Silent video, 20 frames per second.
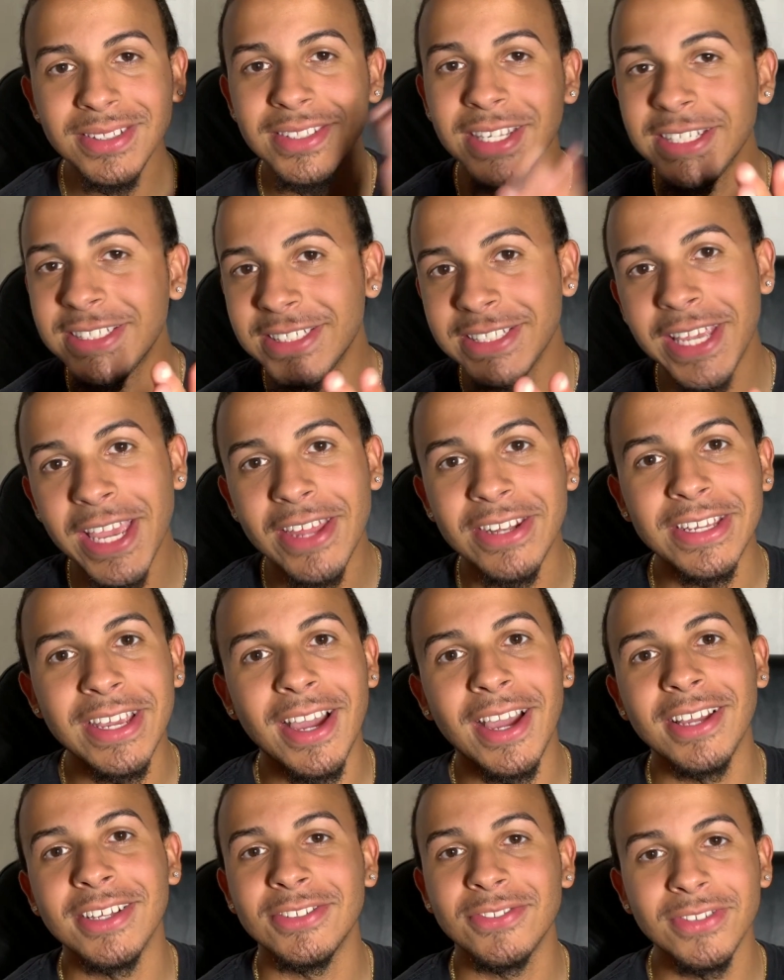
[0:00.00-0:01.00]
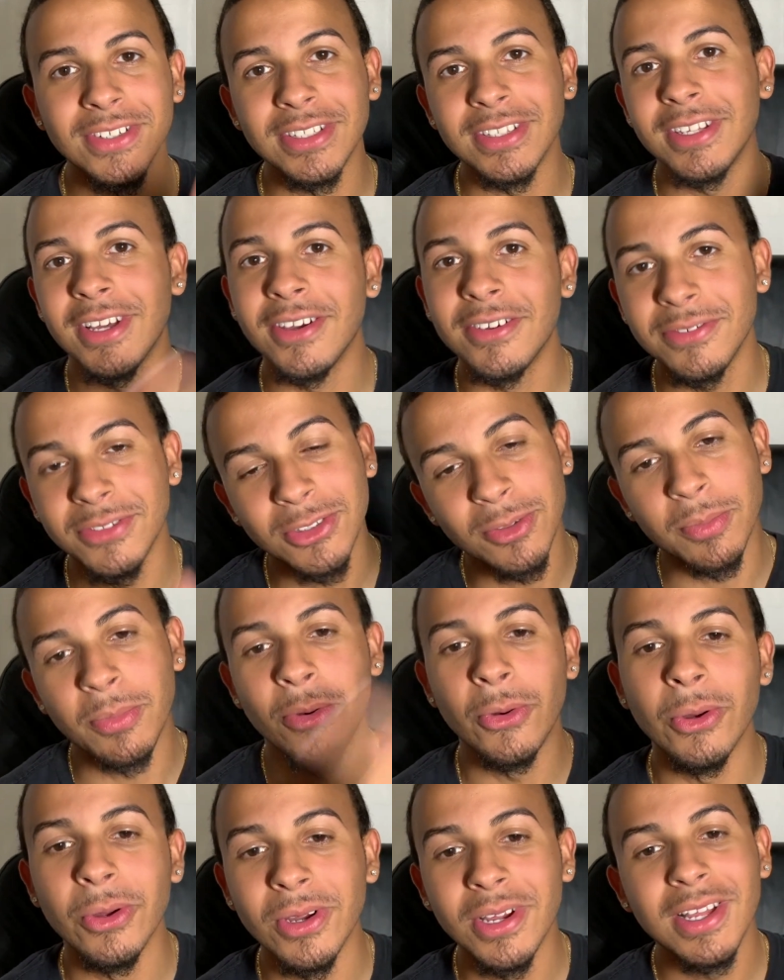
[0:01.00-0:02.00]
thanks again, guys, for the love,
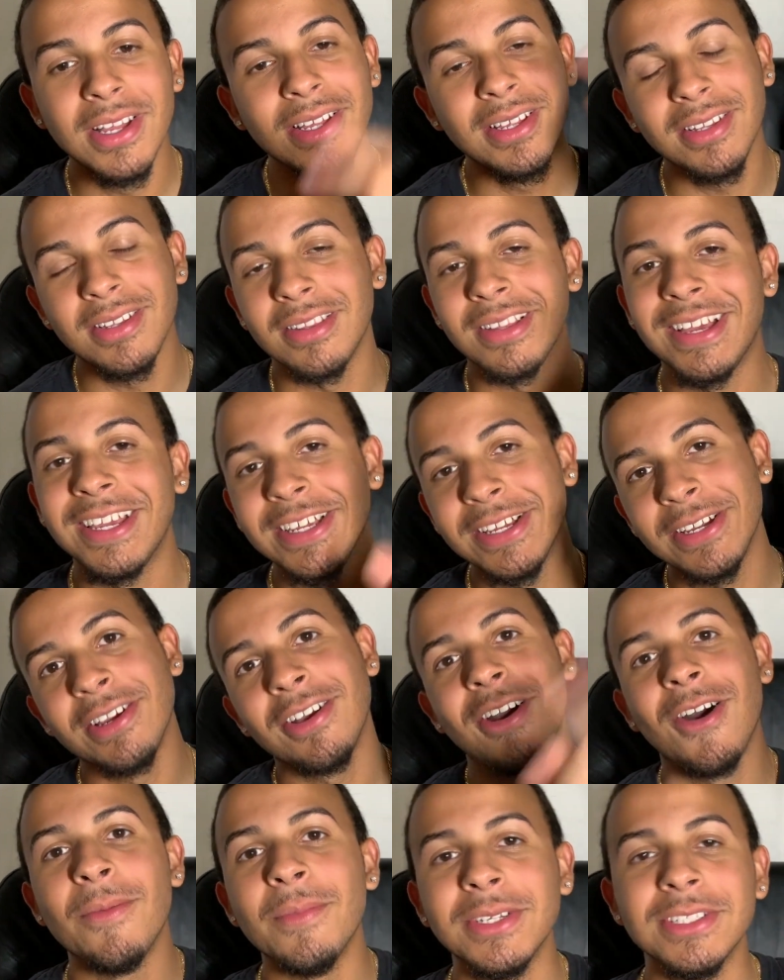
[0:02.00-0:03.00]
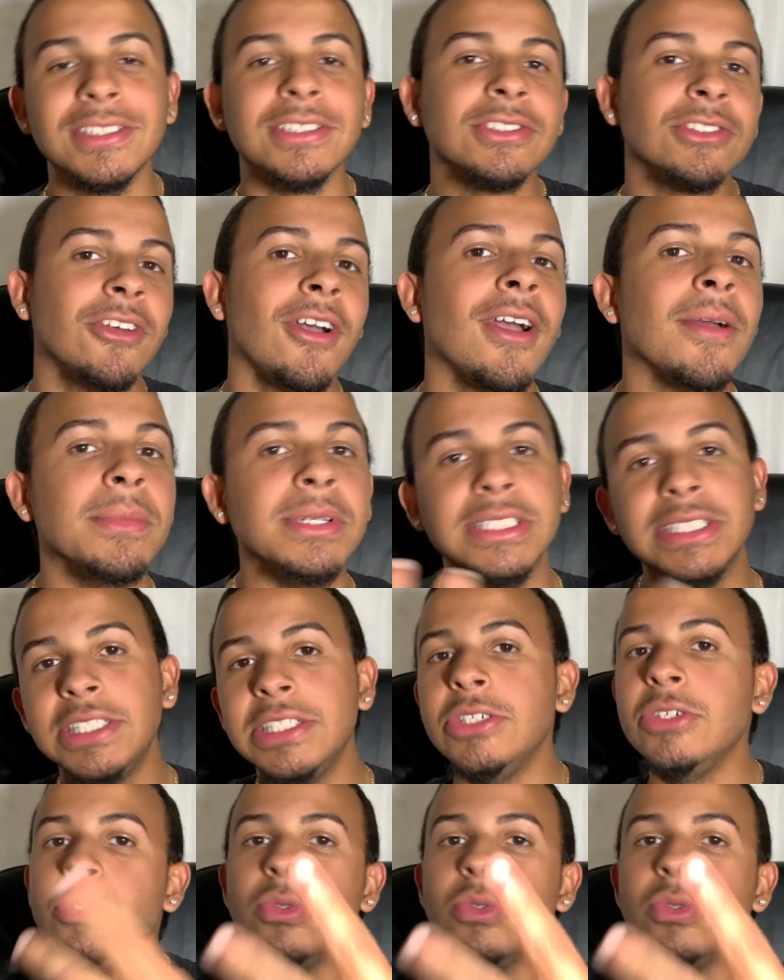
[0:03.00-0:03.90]
support. Like, comment, subscribe, and see